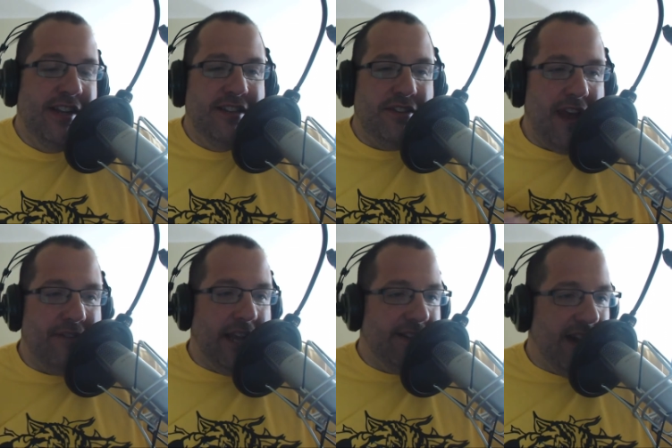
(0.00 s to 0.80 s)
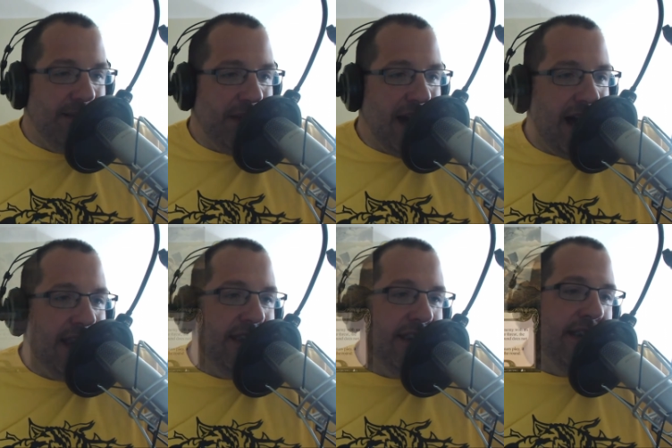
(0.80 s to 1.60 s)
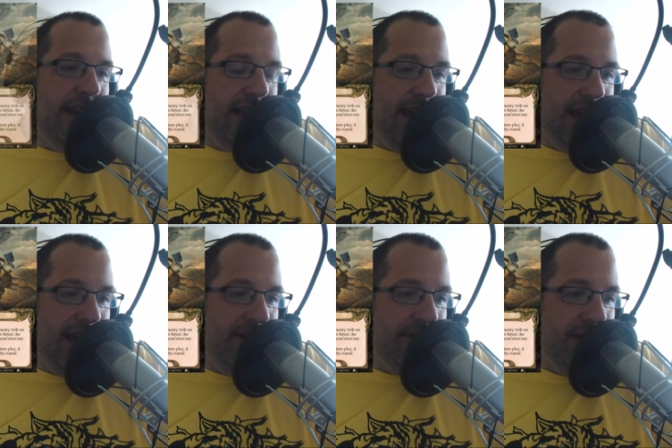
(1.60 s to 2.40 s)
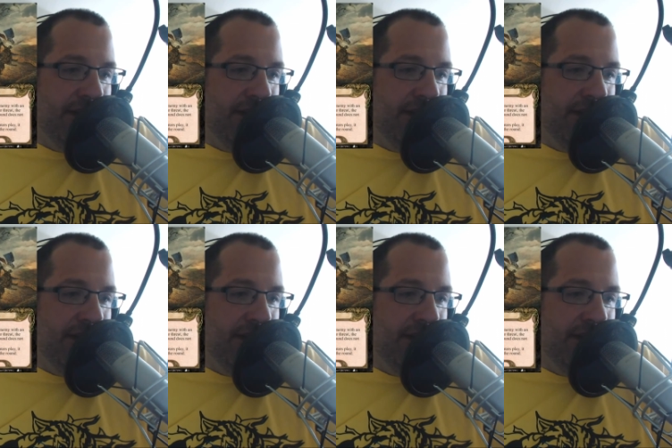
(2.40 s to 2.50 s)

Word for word: so you have like tom cotton and you have